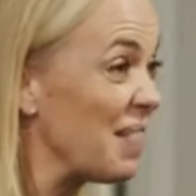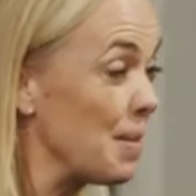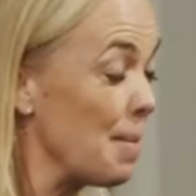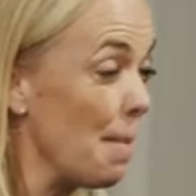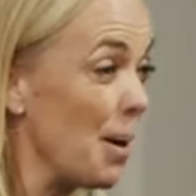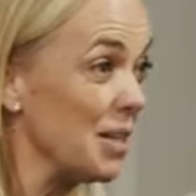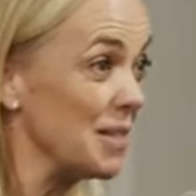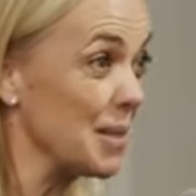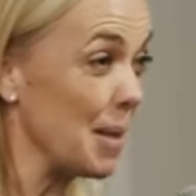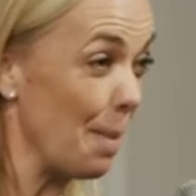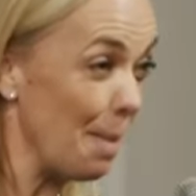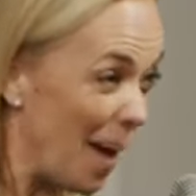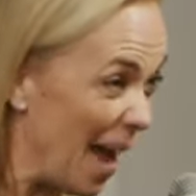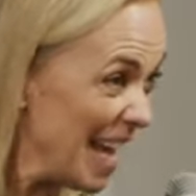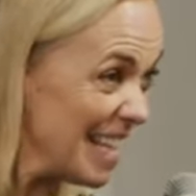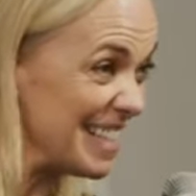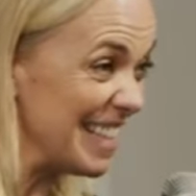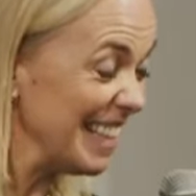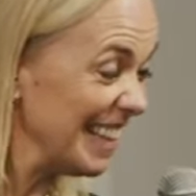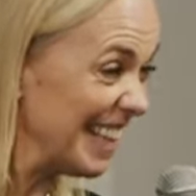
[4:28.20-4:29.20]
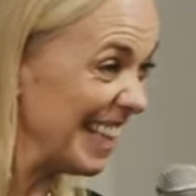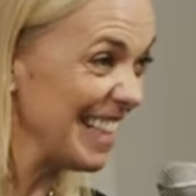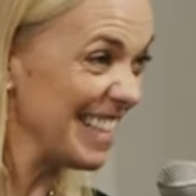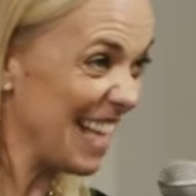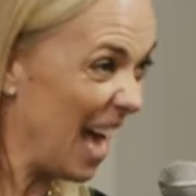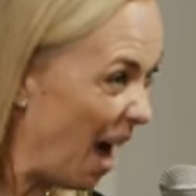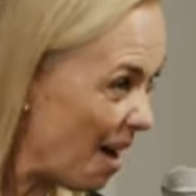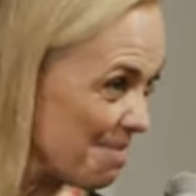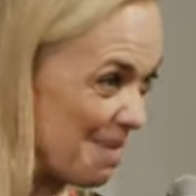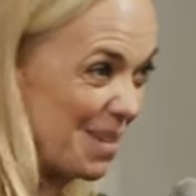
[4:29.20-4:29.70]
the most amazing thing's
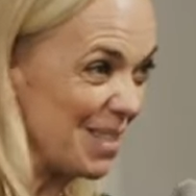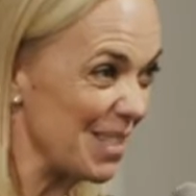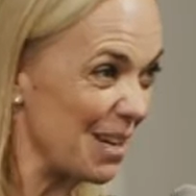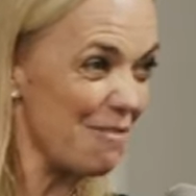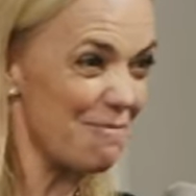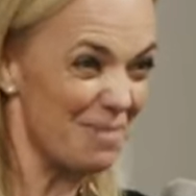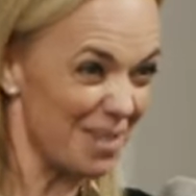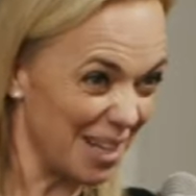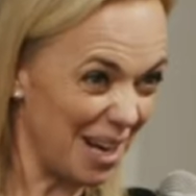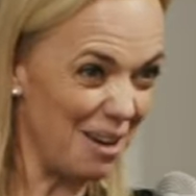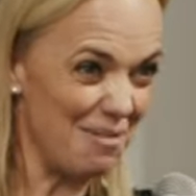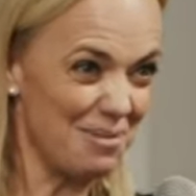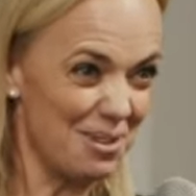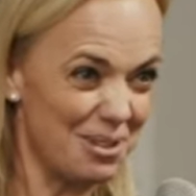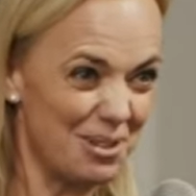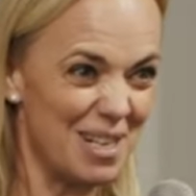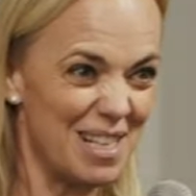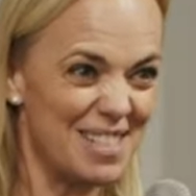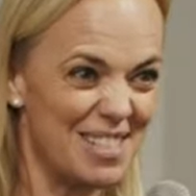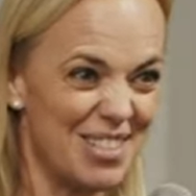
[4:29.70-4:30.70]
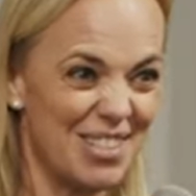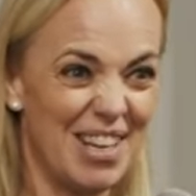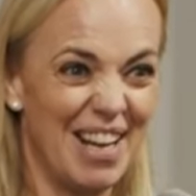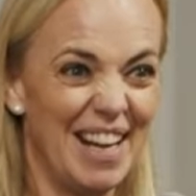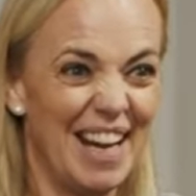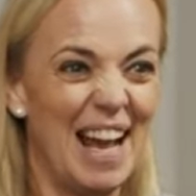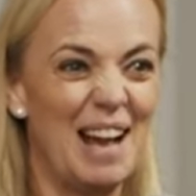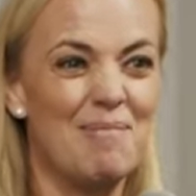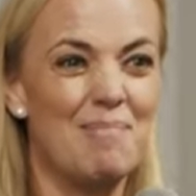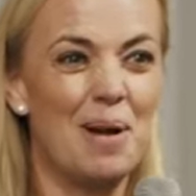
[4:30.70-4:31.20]
happened. I've become a
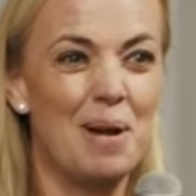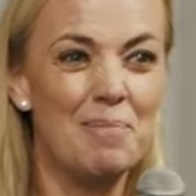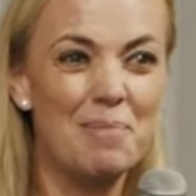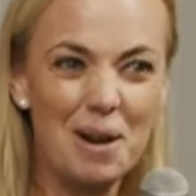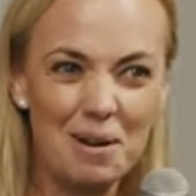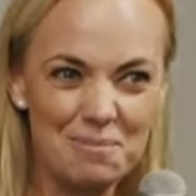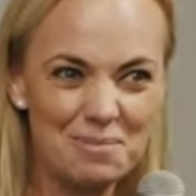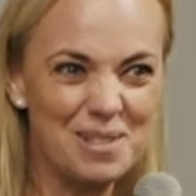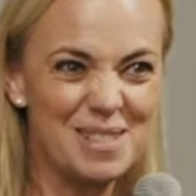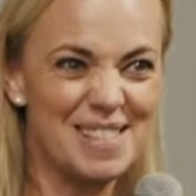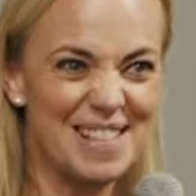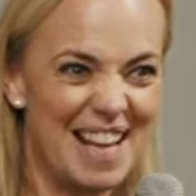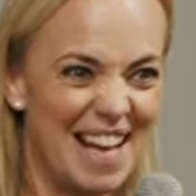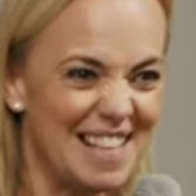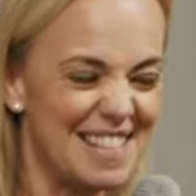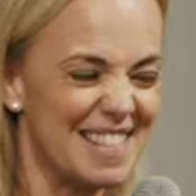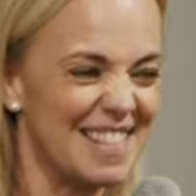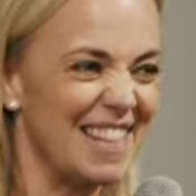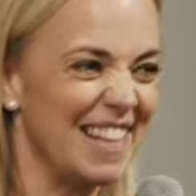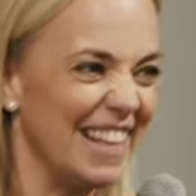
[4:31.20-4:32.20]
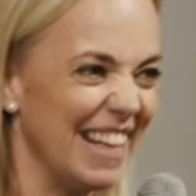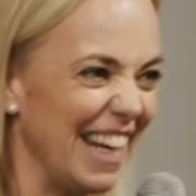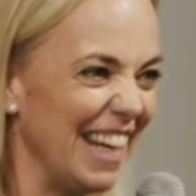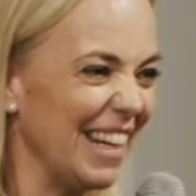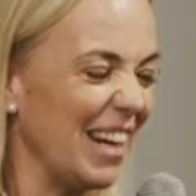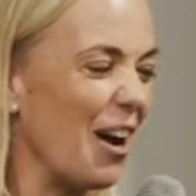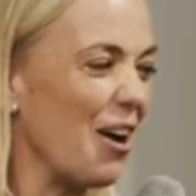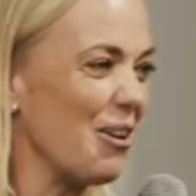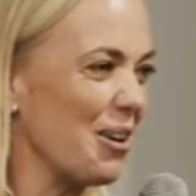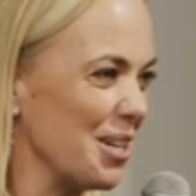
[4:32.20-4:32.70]
Christian. And my mum was less than
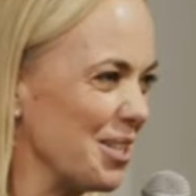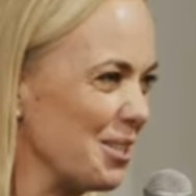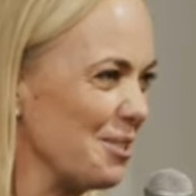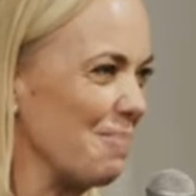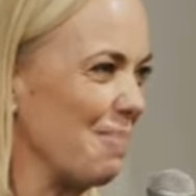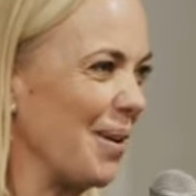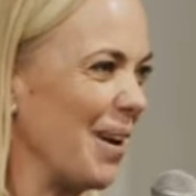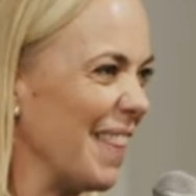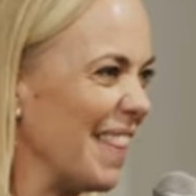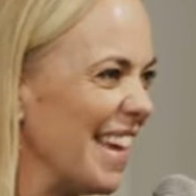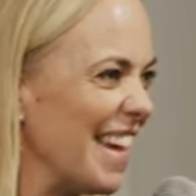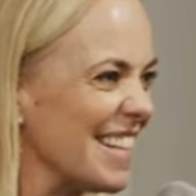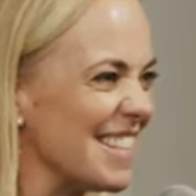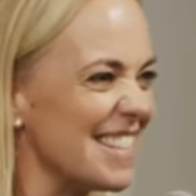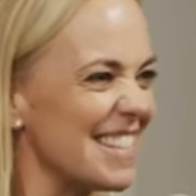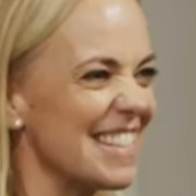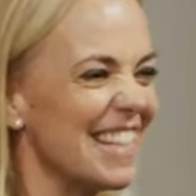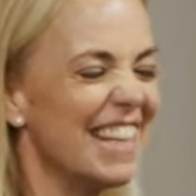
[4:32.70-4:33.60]
encouraged by this.